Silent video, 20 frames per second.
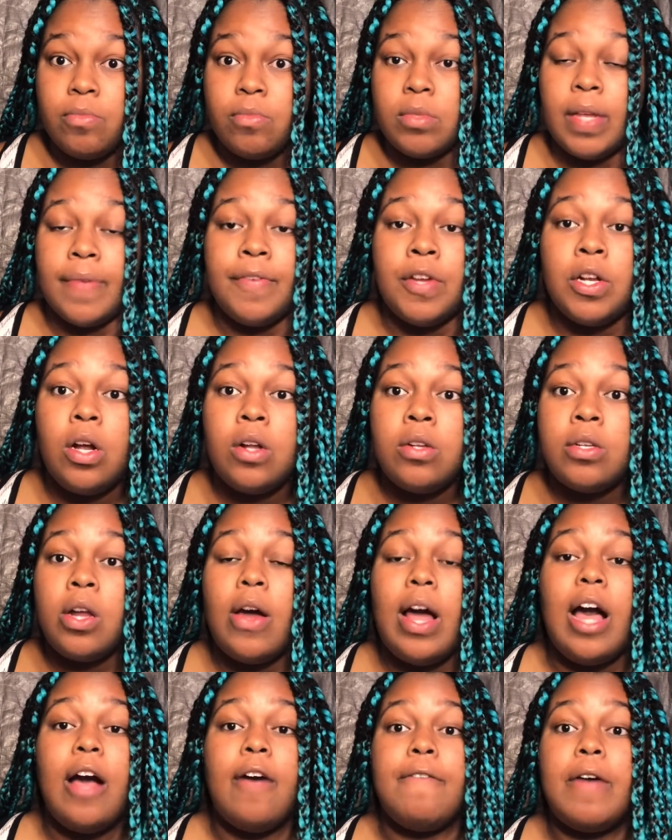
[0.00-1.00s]
If you don't know
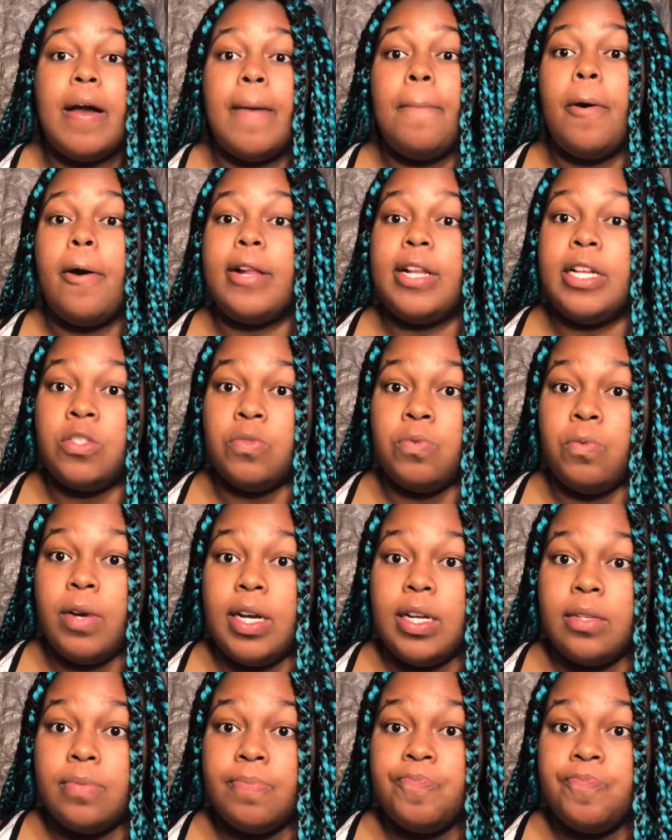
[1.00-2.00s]
how frat parties
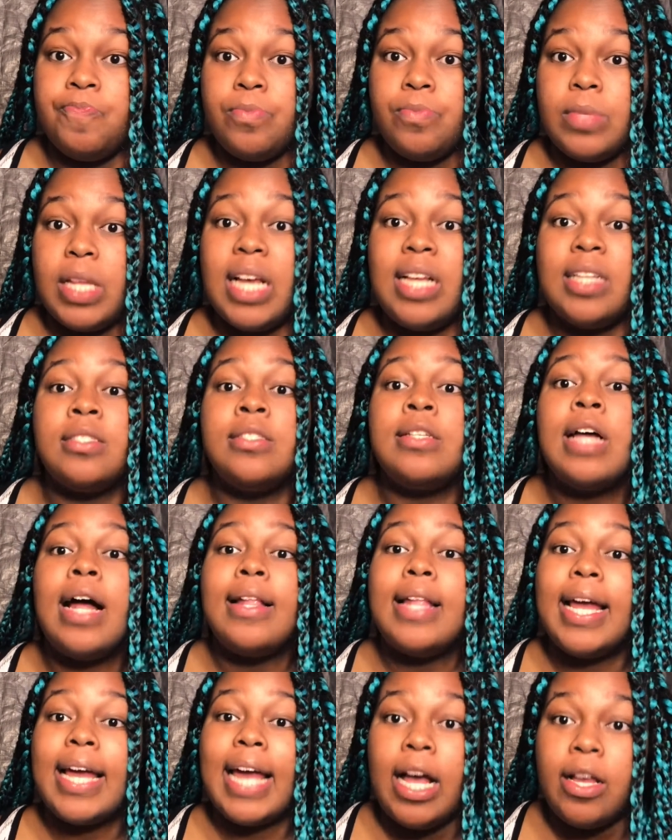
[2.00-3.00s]
run, it's not
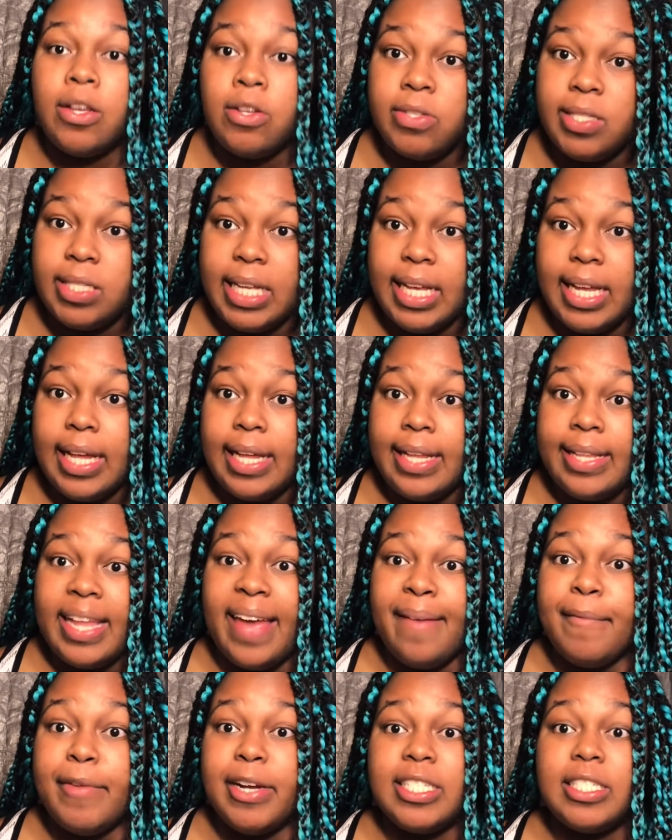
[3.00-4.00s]
like how you see it in
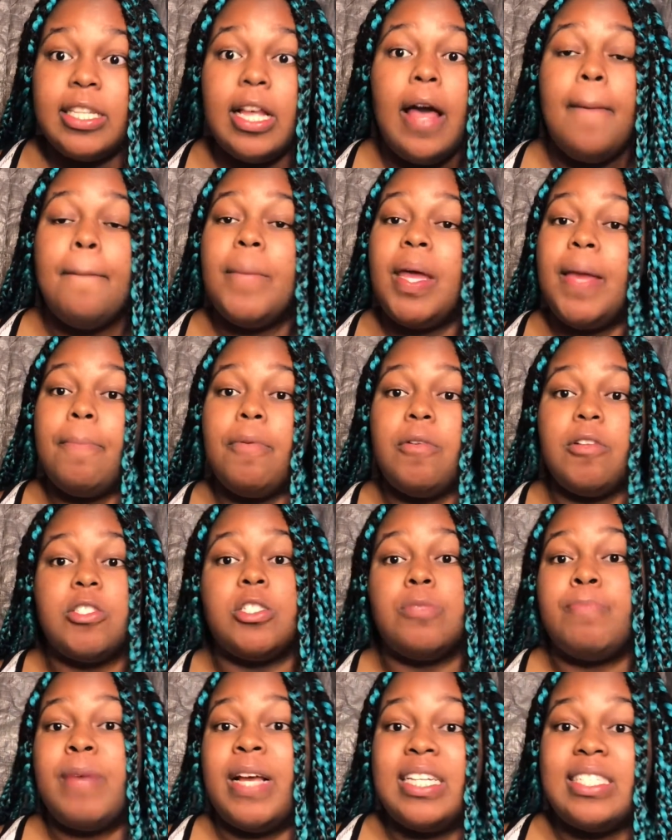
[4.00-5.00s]
Neighbors. People
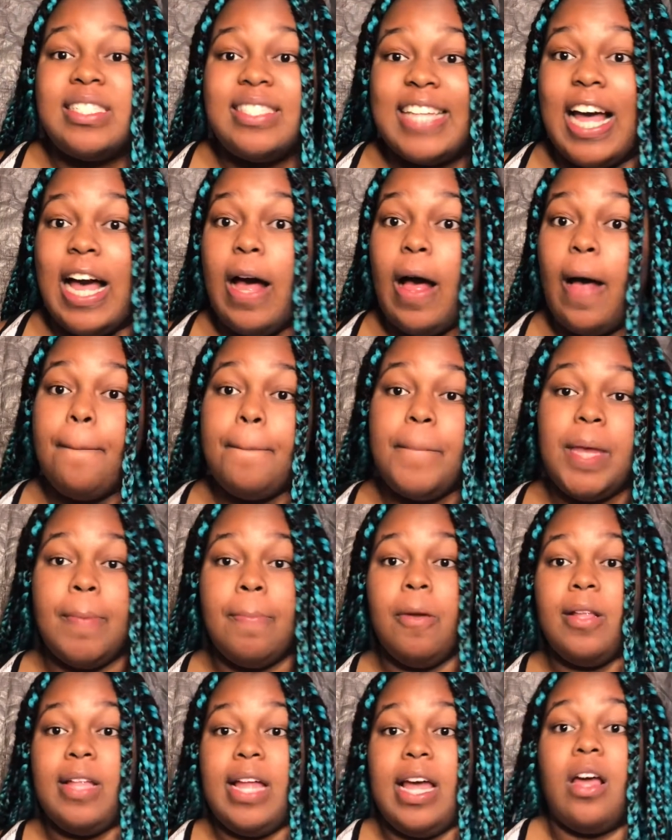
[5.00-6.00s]
spaced out,
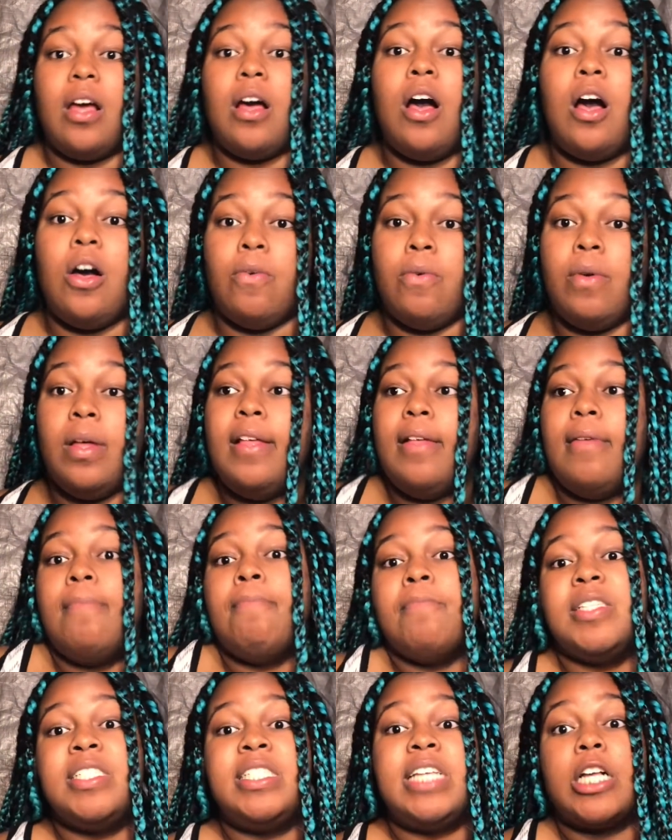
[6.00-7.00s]
people like, oh,
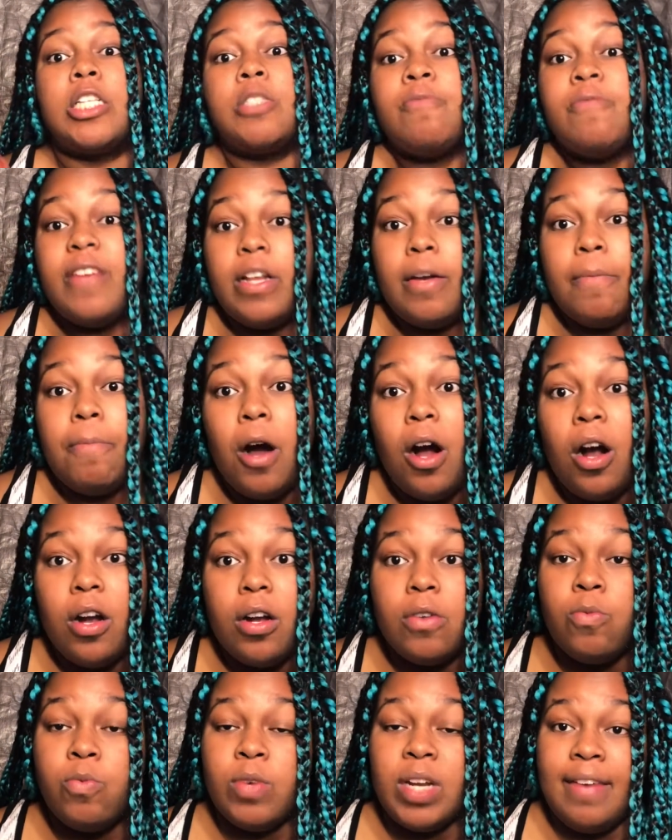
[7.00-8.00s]
6 feet
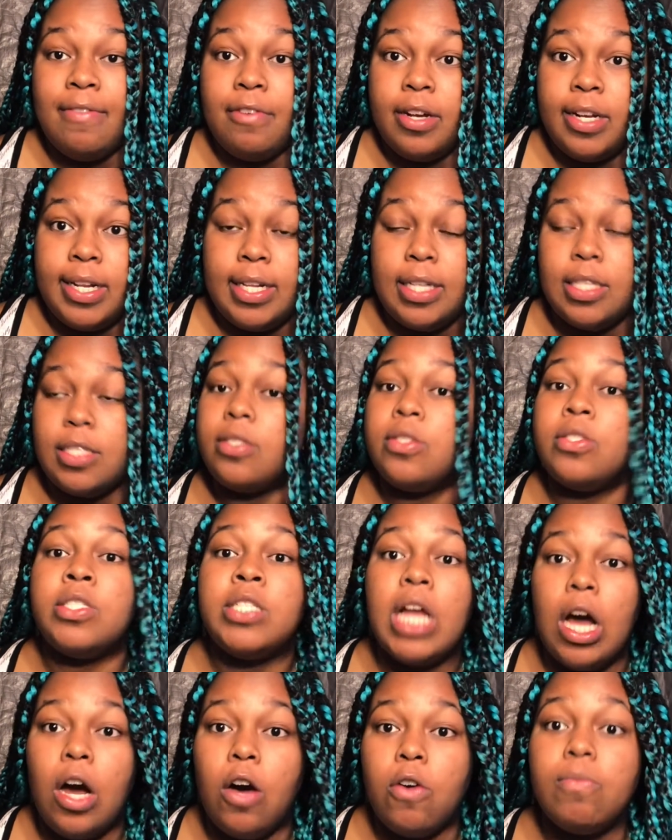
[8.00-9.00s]
apart, whatever it is.
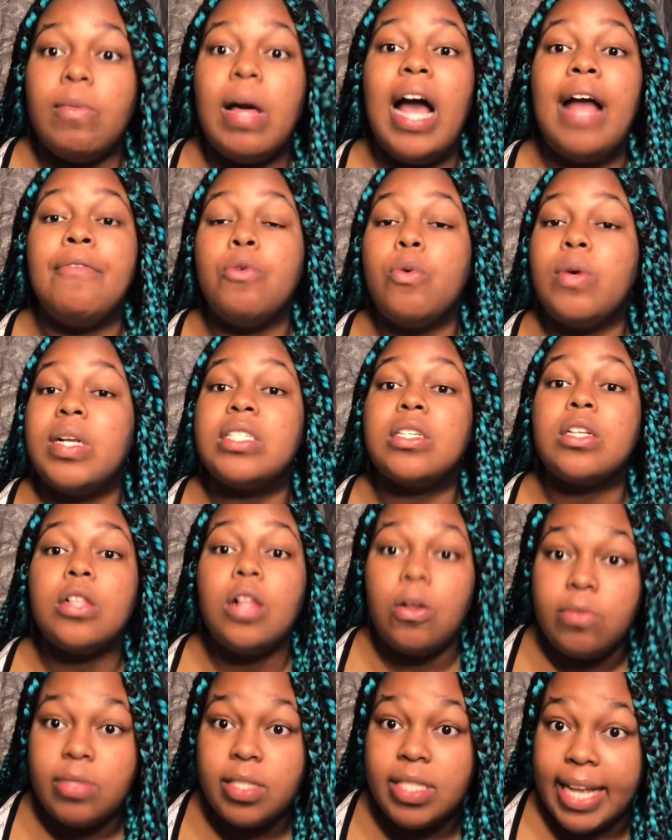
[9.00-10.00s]
No, everyone is
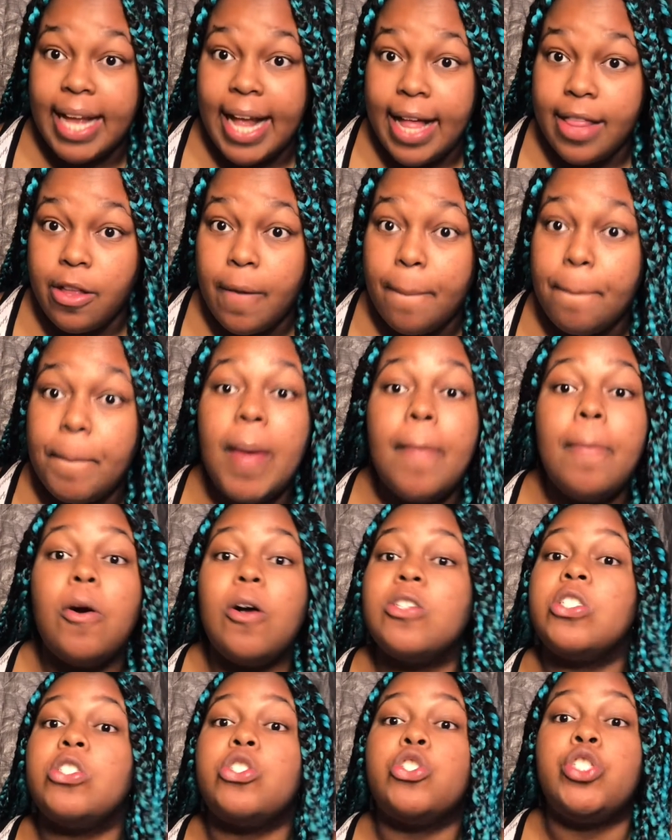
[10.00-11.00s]
close together. People are
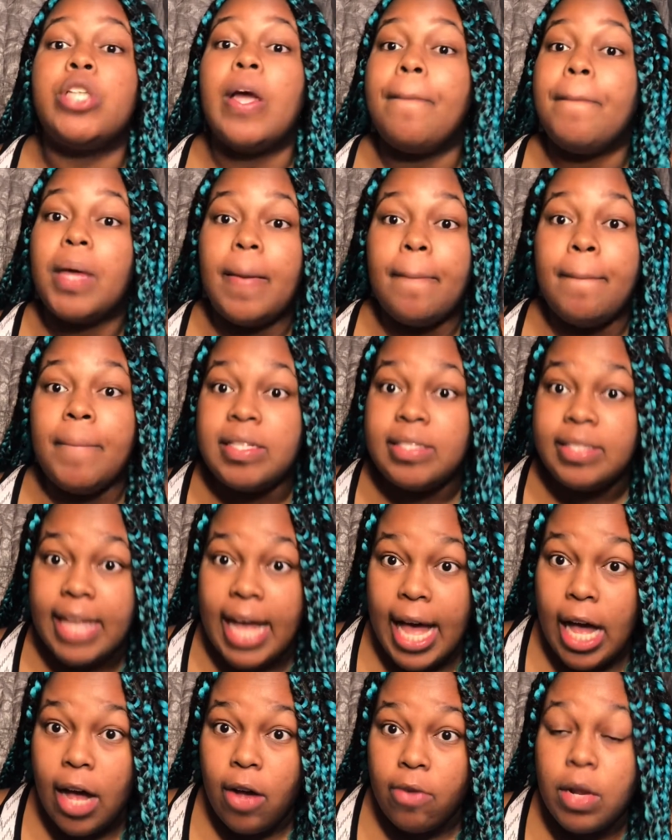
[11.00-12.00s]
just jumping up and
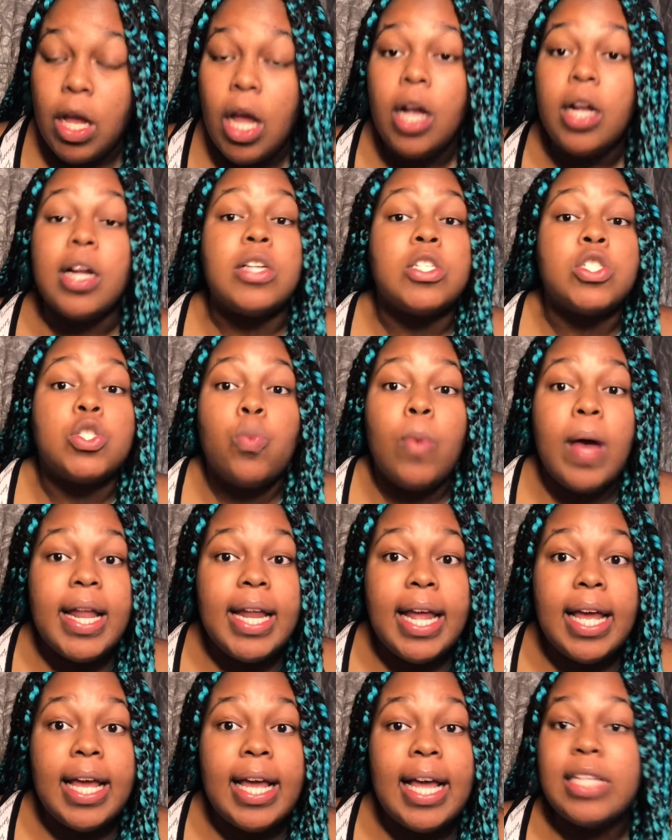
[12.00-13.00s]
down. You're
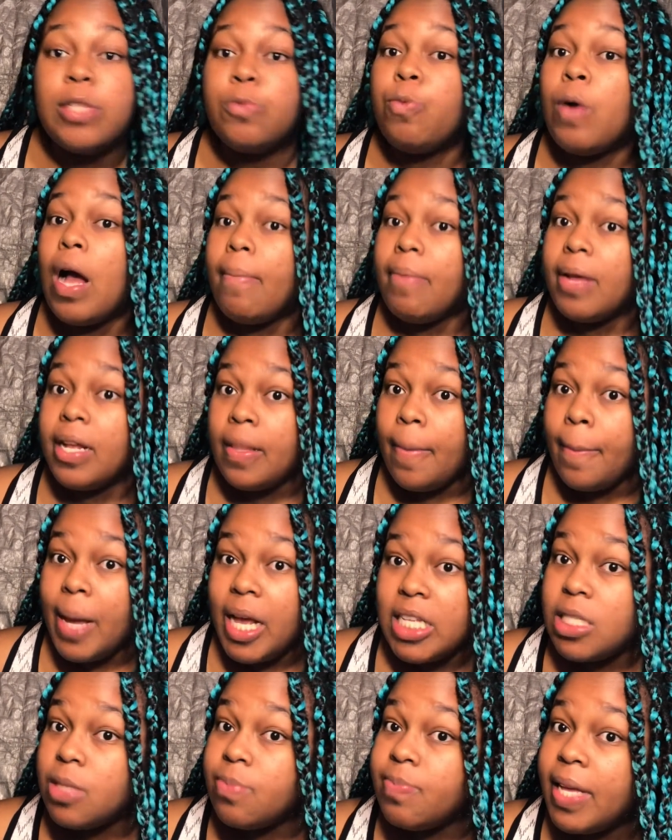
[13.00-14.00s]
sweating. It's probably in the
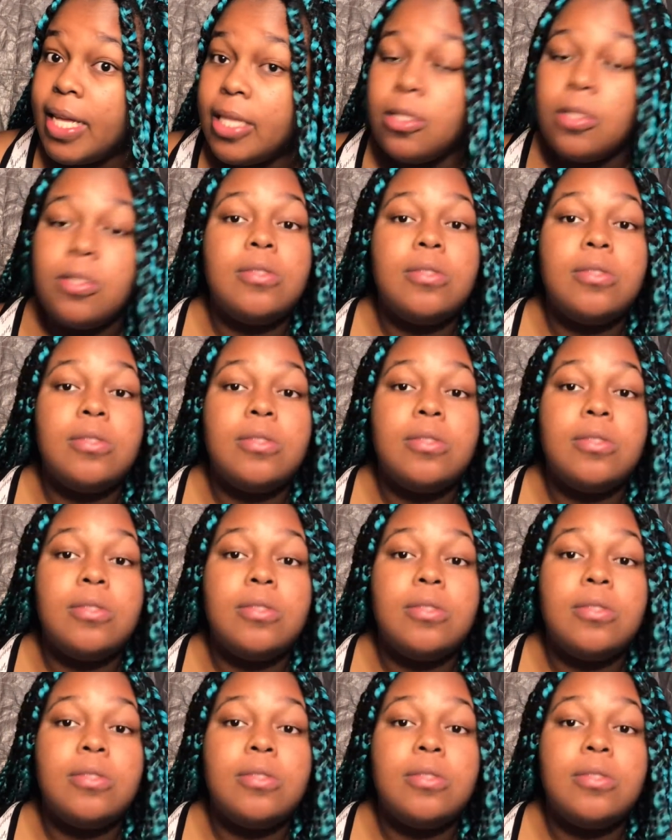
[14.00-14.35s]
basement.